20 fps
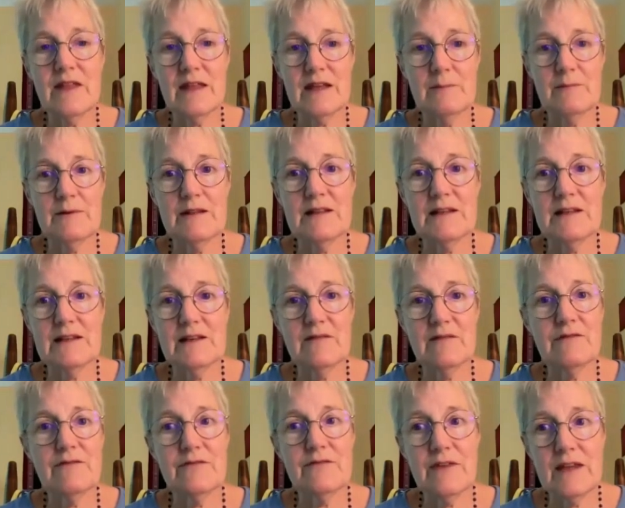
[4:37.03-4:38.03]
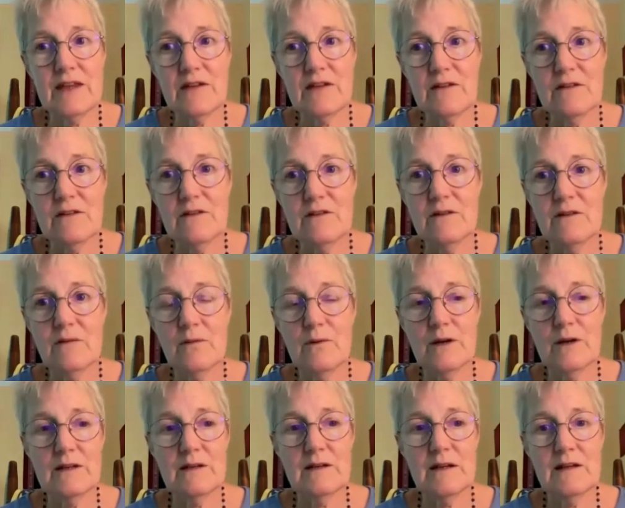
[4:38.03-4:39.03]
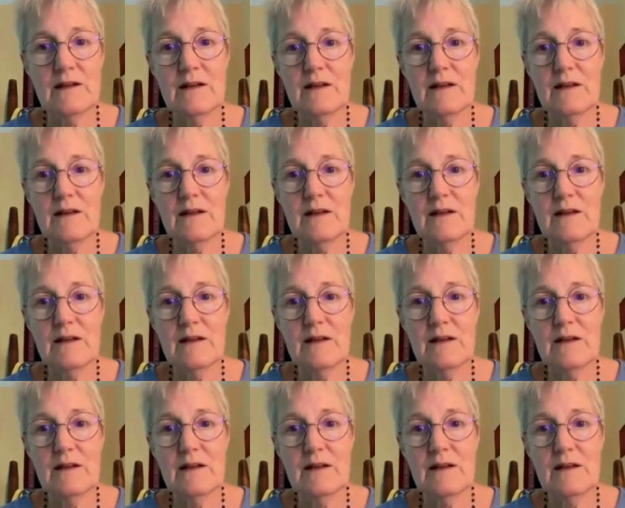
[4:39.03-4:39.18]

that ability to feel what